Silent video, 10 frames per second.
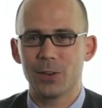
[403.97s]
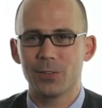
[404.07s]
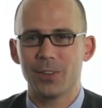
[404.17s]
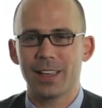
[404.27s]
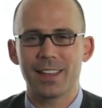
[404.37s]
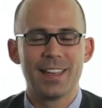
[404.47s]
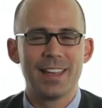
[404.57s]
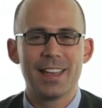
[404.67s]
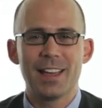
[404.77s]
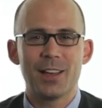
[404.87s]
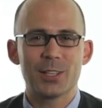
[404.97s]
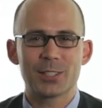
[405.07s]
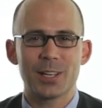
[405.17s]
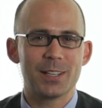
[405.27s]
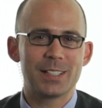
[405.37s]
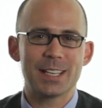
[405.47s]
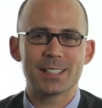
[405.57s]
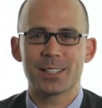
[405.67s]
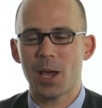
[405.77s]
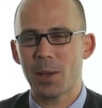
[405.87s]
view of like this on
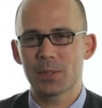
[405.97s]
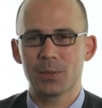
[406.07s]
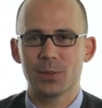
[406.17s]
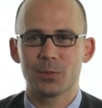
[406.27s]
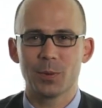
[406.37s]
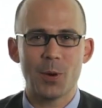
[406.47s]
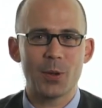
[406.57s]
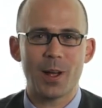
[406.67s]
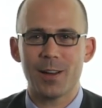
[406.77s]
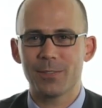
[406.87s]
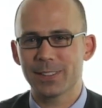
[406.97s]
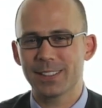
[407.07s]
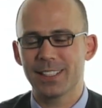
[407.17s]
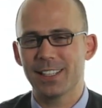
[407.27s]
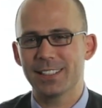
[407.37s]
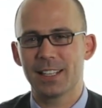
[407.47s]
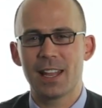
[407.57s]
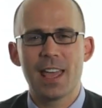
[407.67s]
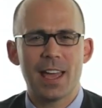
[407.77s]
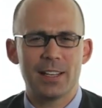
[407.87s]
desktops or remote offices
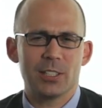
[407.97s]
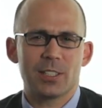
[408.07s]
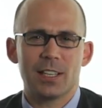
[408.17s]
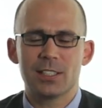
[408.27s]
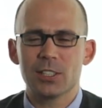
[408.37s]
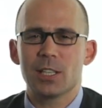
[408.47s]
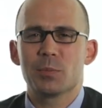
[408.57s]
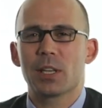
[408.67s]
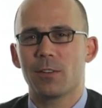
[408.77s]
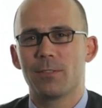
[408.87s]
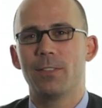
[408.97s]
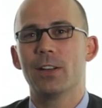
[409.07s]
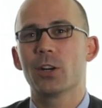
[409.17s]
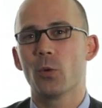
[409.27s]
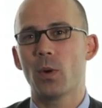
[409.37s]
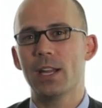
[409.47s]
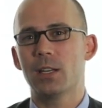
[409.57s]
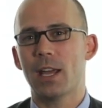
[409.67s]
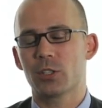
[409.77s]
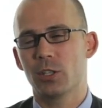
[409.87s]
and, and just it just seems like a funner way
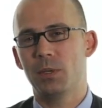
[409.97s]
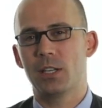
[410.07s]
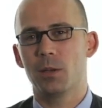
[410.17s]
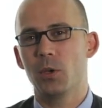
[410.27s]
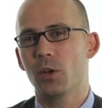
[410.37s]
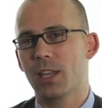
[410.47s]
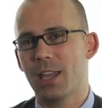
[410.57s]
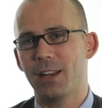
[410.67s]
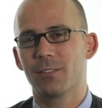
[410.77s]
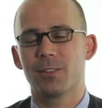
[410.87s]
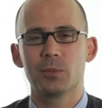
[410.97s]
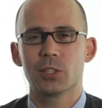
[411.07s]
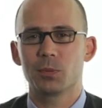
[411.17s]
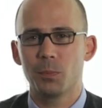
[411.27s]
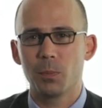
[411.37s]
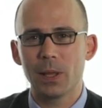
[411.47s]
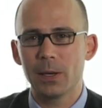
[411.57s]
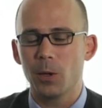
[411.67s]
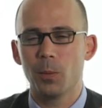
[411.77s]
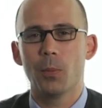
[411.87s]
to actually be communicating from just
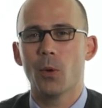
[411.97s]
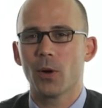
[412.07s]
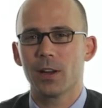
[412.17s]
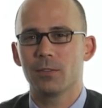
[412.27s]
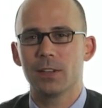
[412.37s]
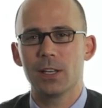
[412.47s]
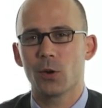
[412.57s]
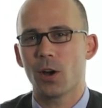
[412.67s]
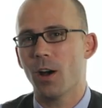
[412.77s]
plain old boring video